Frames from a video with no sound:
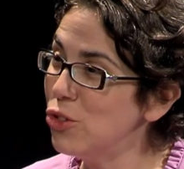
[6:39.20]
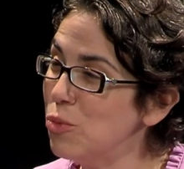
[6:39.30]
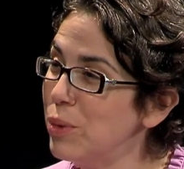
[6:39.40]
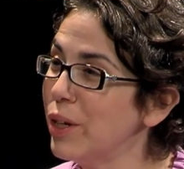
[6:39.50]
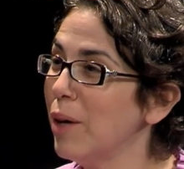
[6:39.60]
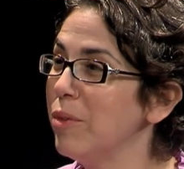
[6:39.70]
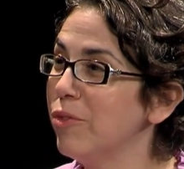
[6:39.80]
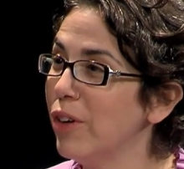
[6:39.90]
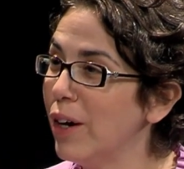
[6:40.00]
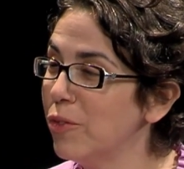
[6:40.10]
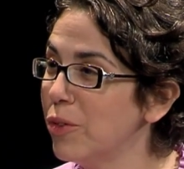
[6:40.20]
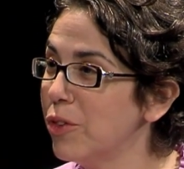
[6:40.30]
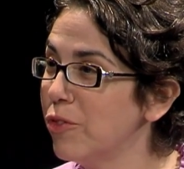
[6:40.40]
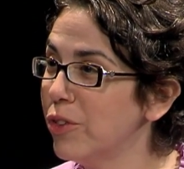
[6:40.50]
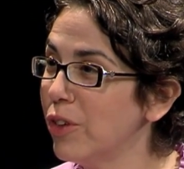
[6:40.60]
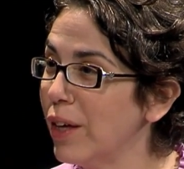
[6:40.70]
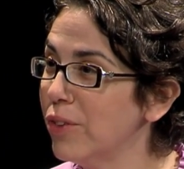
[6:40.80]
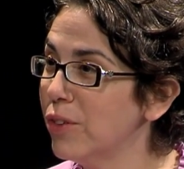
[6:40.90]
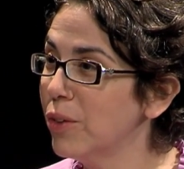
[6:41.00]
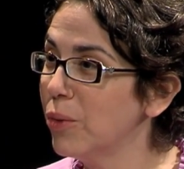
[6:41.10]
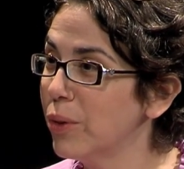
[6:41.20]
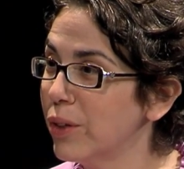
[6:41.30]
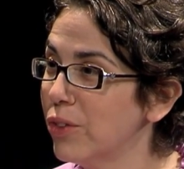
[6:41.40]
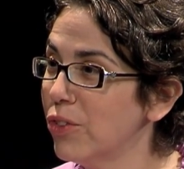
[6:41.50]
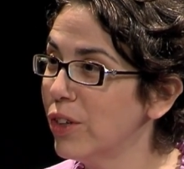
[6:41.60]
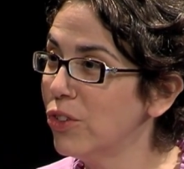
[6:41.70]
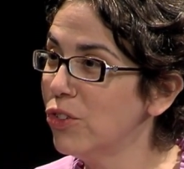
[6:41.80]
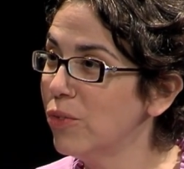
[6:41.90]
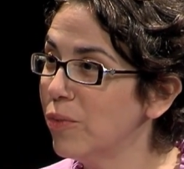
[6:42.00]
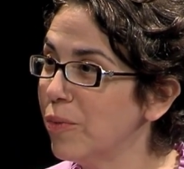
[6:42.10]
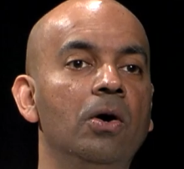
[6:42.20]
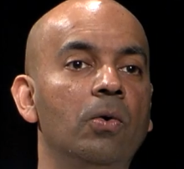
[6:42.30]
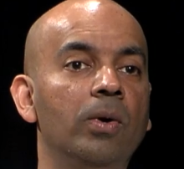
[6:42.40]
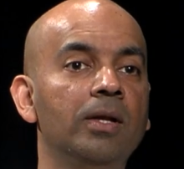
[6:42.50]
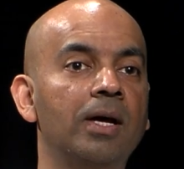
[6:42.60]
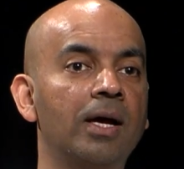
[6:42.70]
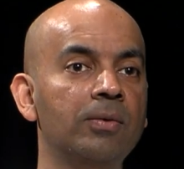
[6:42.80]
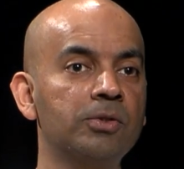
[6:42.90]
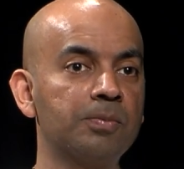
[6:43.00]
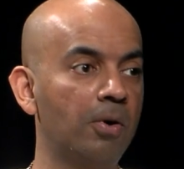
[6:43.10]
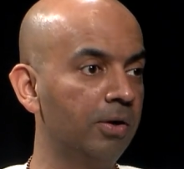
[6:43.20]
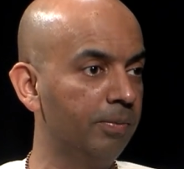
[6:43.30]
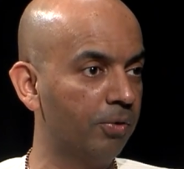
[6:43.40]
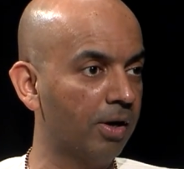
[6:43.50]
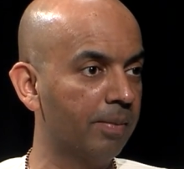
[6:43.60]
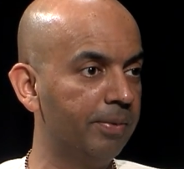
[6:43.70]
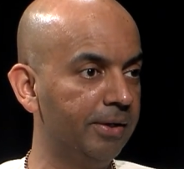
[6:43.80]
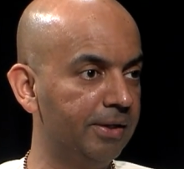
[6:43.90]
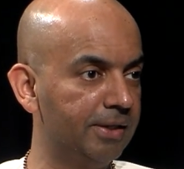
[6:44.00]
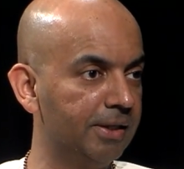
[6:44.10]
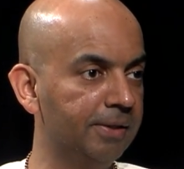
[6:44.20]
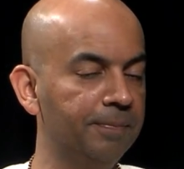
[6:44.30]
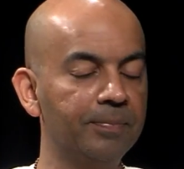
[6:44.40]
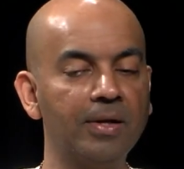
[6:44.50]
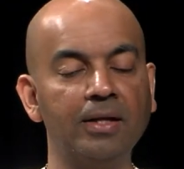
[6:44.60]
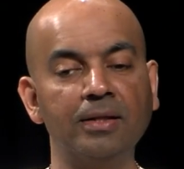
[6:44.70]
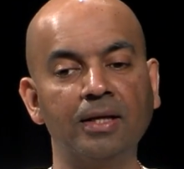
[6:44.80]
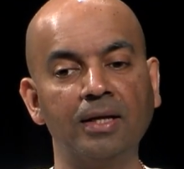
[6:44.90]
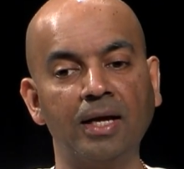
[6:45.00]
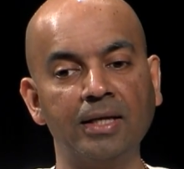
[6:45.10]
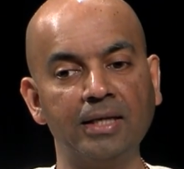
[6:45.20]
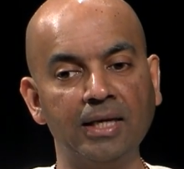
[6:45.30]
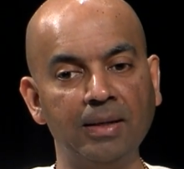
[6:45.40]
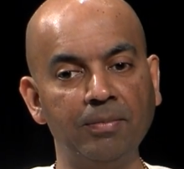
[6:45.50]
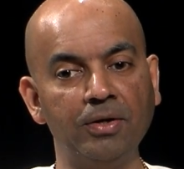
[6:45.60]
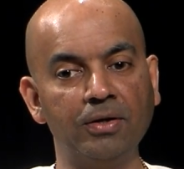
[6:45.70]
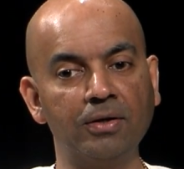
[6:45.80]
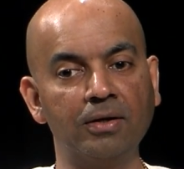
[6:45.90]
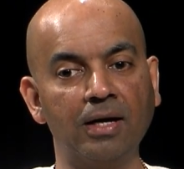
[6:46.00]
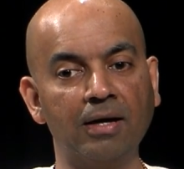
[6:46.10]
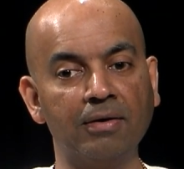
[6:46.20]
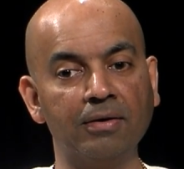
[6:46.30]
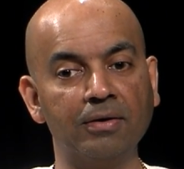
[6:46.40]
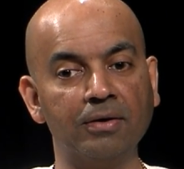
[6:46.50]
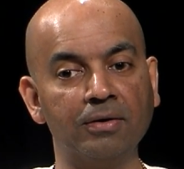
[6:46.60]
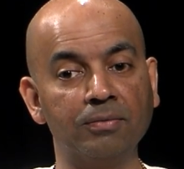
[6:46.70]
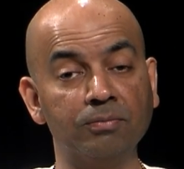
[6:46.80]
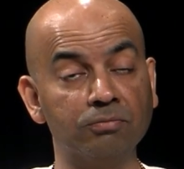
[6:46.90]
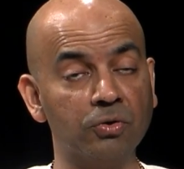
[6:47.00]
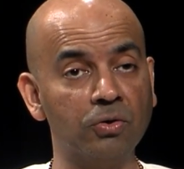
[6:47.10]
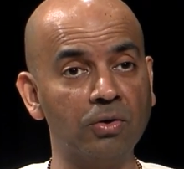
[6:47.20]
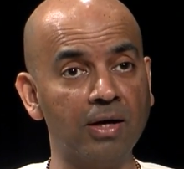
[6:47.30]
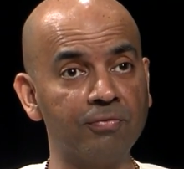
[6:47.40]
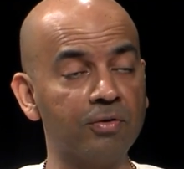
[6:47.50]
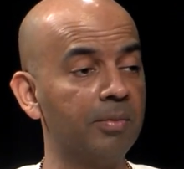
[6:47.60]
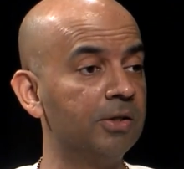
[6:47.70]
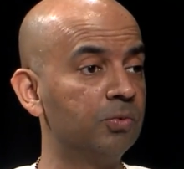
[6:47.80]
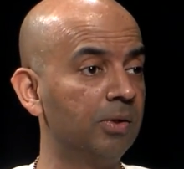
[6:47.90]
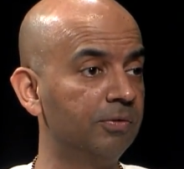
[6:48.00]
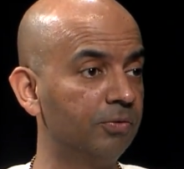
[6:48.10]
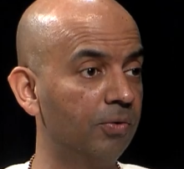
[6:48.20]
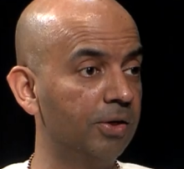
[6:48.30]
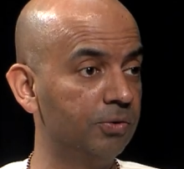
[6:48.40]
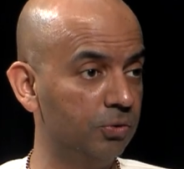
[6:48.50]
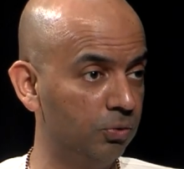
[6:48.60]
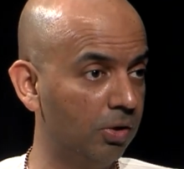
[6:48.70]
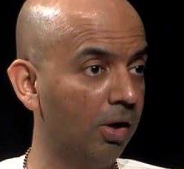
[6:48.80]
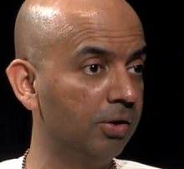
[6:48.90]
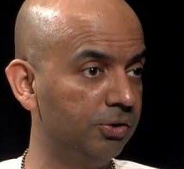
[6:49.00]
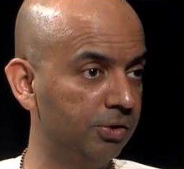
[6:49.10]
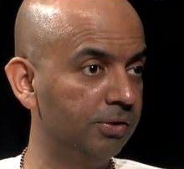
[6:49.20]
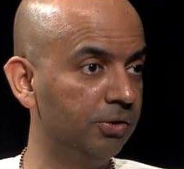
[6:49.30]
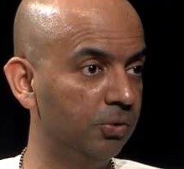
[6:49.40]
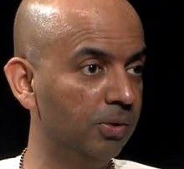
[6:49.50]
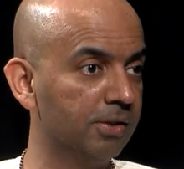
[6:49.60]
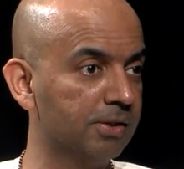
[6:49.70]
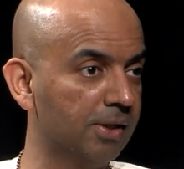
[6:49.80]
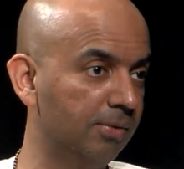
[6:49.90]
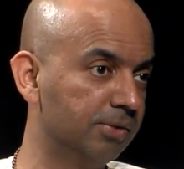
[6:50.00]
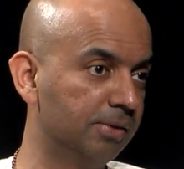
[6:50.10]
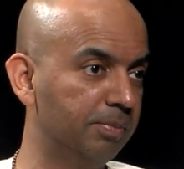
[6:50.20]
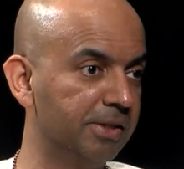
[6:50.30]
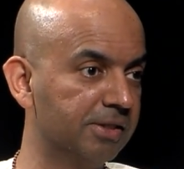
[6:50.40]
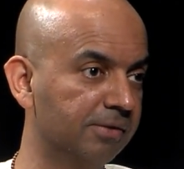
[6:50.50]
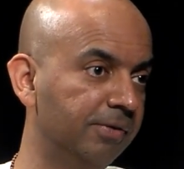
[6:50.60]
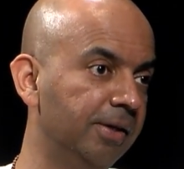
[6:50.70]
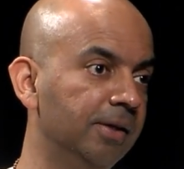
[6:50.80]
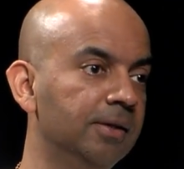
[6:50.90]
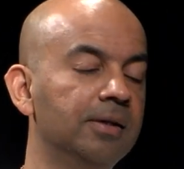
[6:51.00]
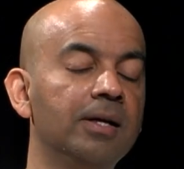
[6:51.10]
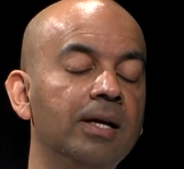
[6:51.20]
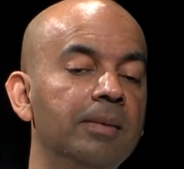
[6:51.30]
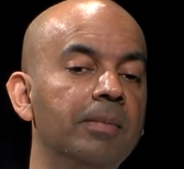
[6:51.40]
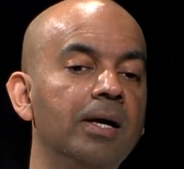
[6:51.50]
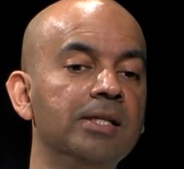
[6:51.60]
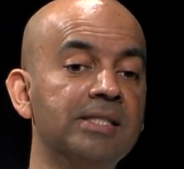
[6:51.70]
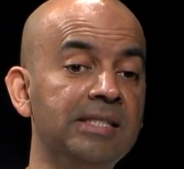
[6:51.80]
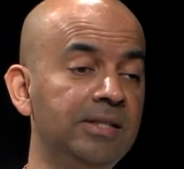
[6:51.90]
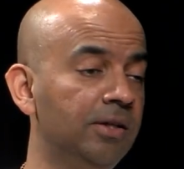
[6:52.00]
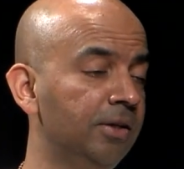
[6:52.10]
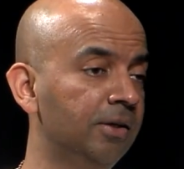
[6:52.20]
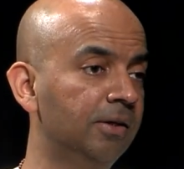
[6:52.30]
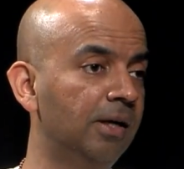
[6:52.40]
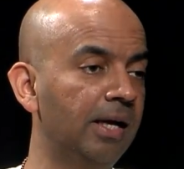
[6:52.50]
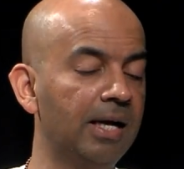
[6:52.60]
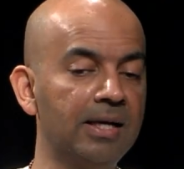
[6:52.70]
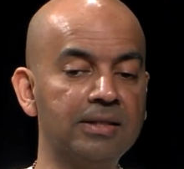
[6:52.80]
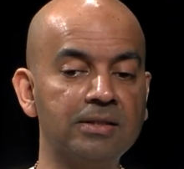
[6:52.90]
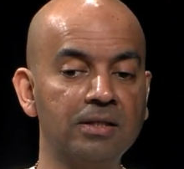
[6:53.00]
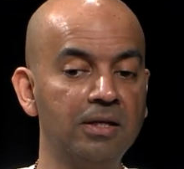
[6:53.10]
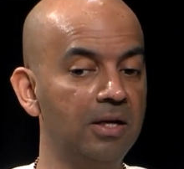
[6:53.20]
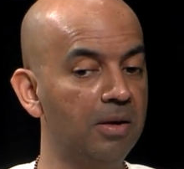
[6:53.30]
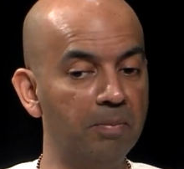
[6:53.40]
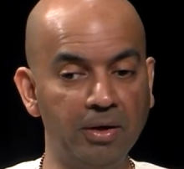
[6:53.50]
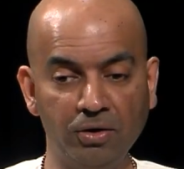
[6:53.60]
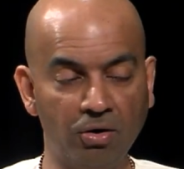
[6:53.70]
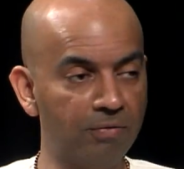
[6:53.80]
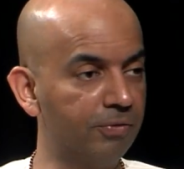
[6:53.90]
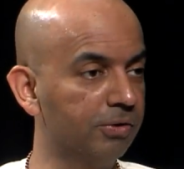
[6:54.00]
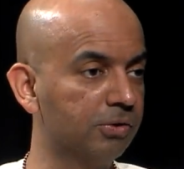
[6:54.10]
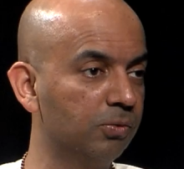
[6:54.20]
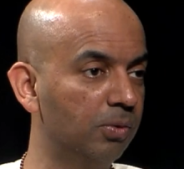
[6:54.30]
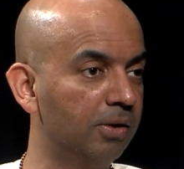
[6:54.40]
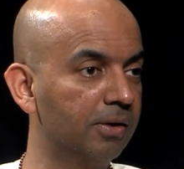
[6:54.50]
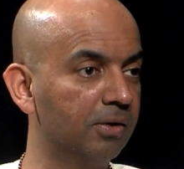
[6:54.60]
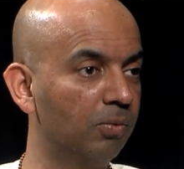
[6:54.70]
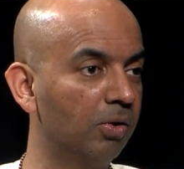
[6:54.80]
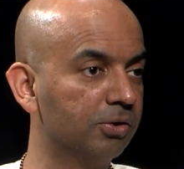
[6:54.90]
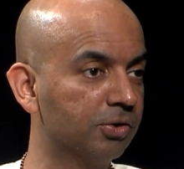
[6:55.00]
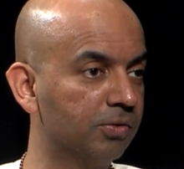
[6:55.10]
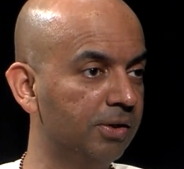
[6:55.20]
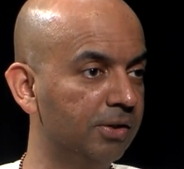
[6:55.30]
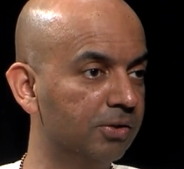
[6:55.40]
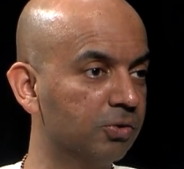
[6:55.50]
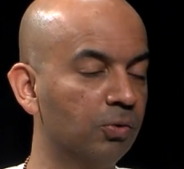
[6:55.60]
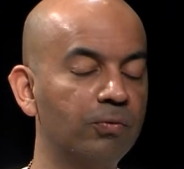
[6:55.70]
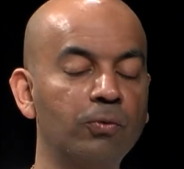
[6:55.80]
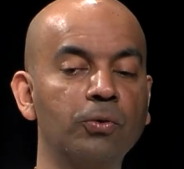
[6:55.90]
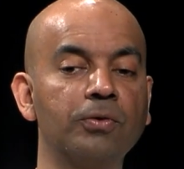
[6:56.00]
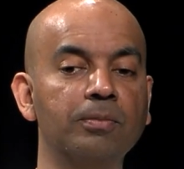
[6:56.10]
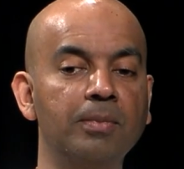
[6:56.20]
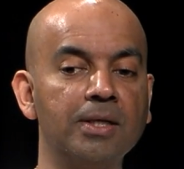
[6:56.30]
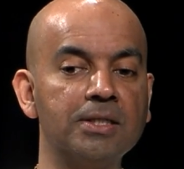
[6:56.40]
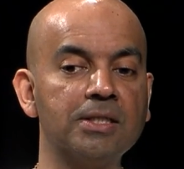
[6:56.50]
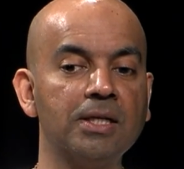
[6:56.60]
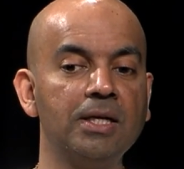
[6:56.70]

you become involved with the Vedanta organization? Well, I was born and brought up in India, and then I came here after my 12th grade to do college in the U.S. I was in Pennsylvania, and my senior year, I had many offers to work in Wall Street and so forth, but